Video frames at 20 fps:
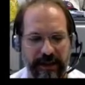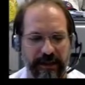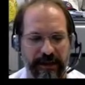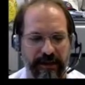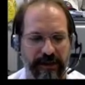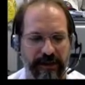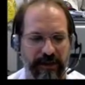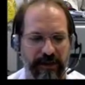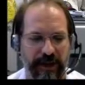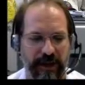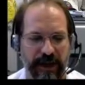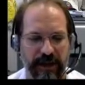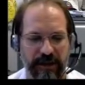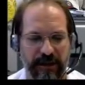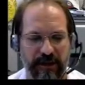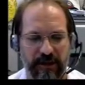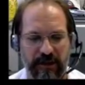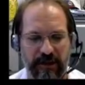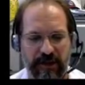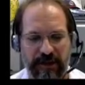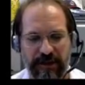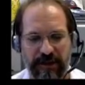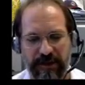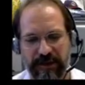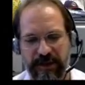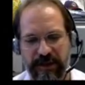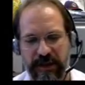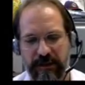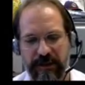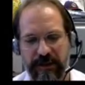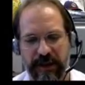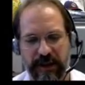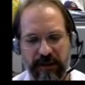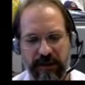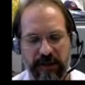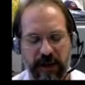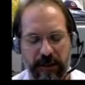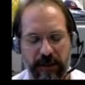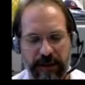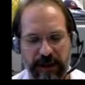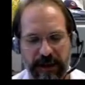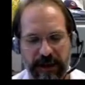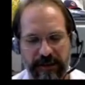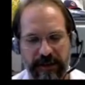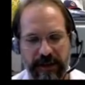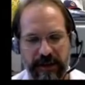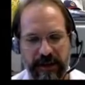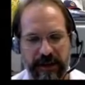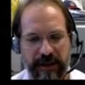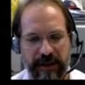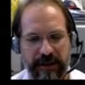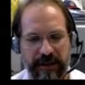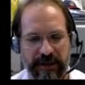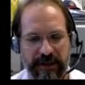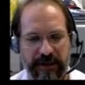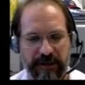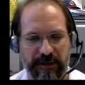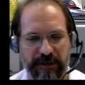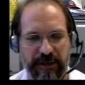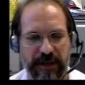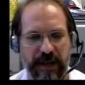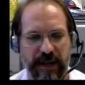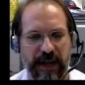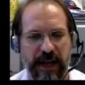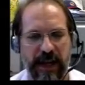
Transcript: And so that encourages the uptake of carbon dioxide in the tissues.